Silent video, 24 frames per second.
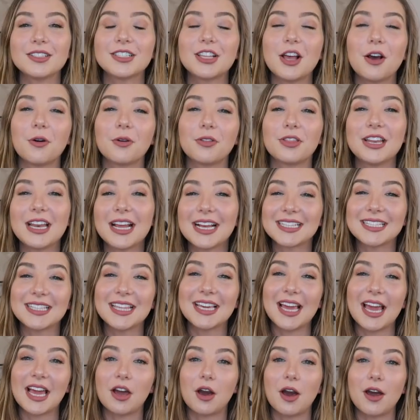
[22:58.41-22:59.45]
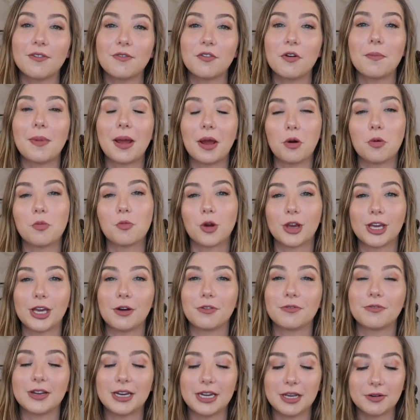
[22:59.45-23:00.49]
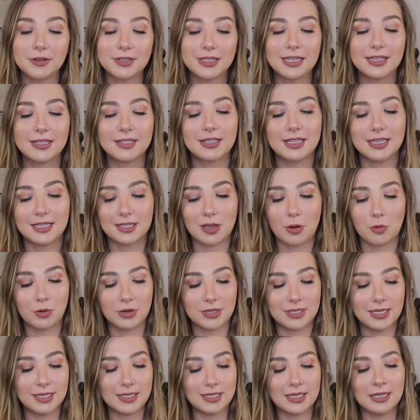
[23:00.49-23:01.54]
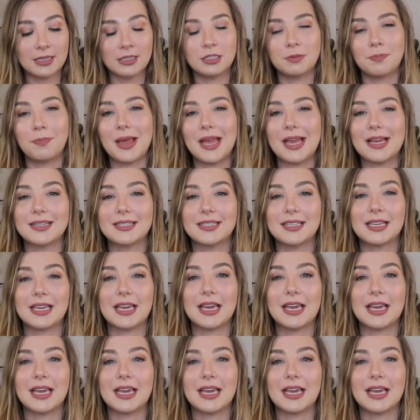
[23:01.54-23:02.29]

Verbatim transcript: So the next thing I got from my home workout videos is this resistance band